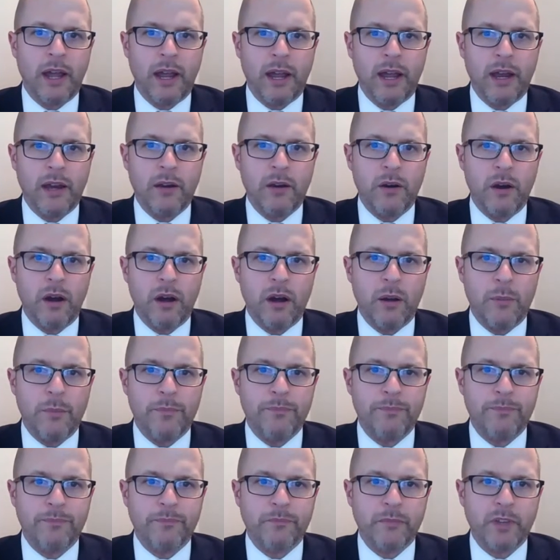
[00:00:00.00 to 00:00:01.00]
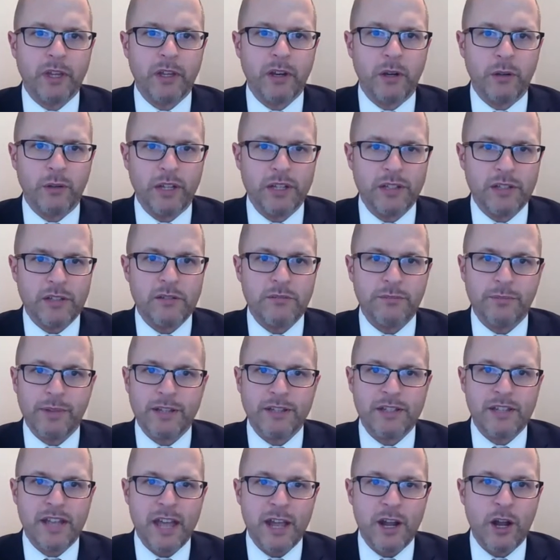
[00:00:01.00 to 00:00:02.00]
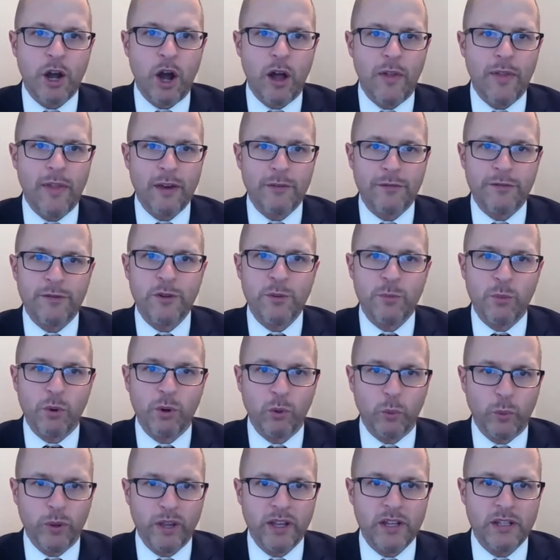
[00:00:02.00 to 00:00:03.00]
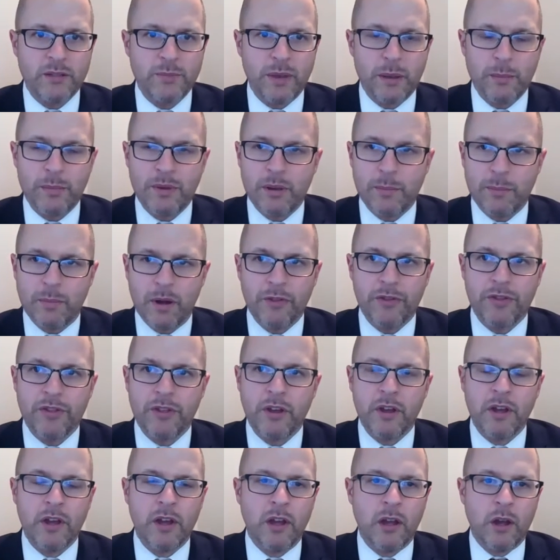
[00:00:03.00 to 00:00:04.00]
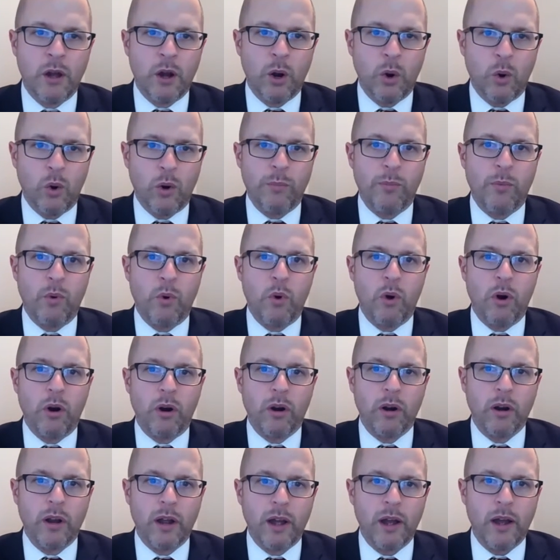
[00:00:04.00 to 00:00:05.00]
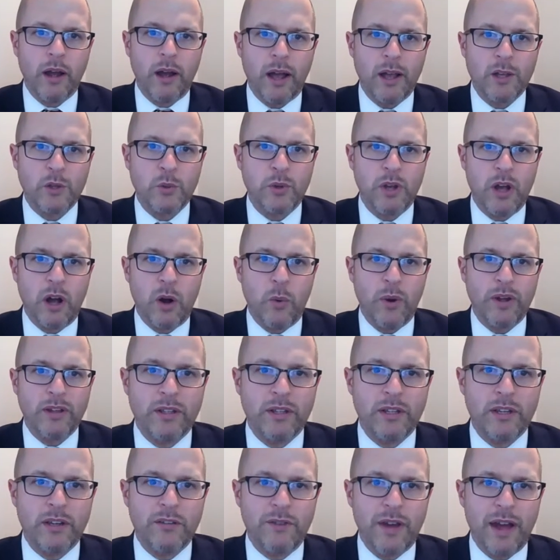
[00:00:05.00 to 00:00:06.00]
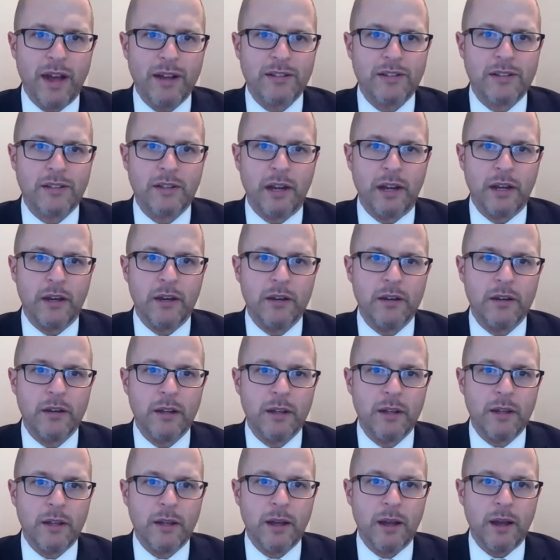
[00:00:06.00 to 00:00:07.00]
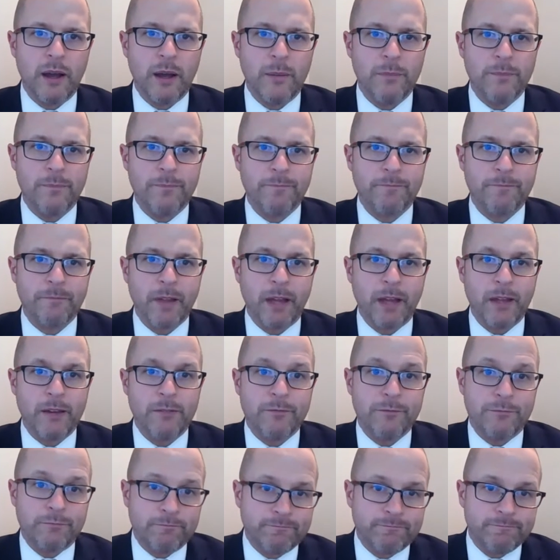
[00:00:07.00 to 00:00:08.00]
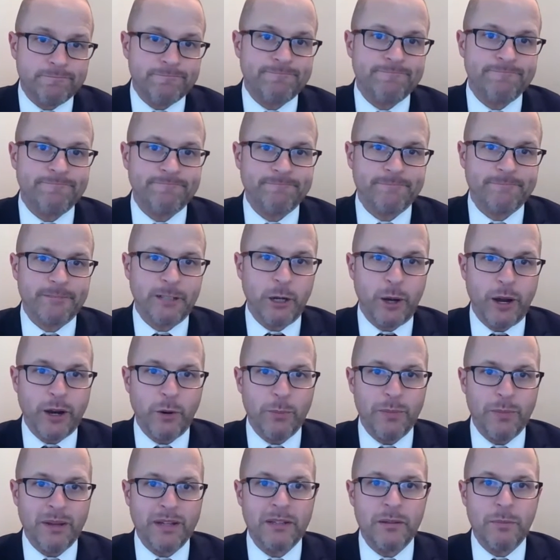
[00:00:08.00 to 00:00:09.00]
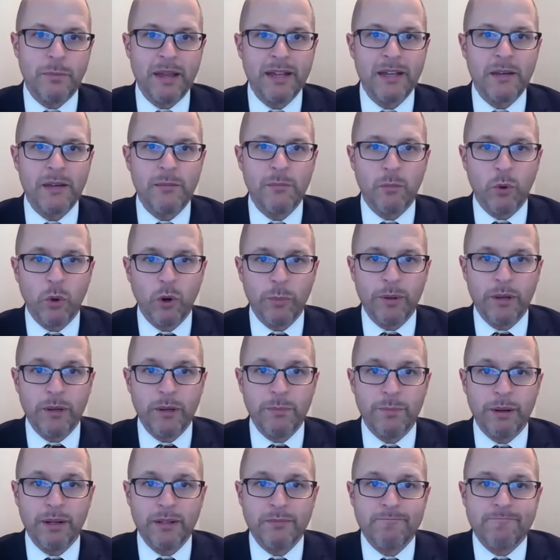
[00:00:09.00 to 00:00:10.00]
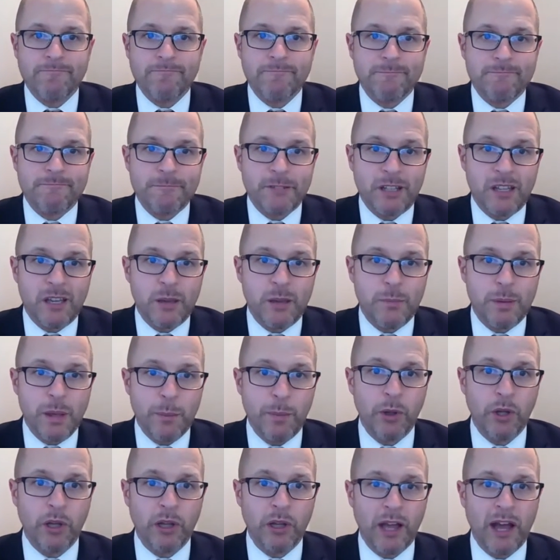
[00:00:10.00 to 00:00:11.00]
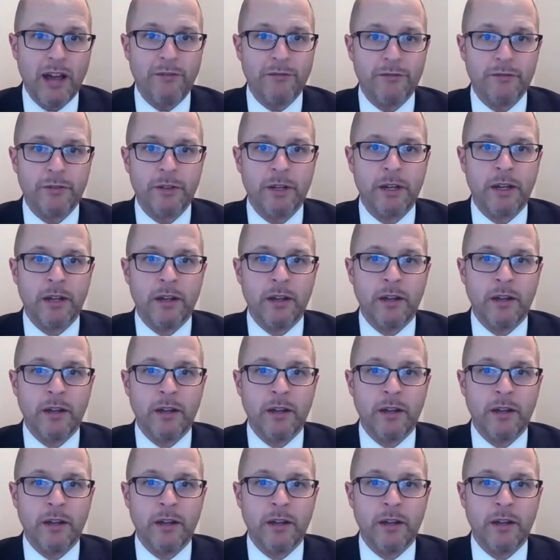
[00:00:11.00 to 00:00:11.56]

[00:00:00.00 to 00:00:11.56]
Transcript: And um, you know, let's let's hang on that few more weeks, maybe a month or more, uh, as we wait to get vaccinated. Um, and you know, I don't mean to make it morbid, but to keep people alive.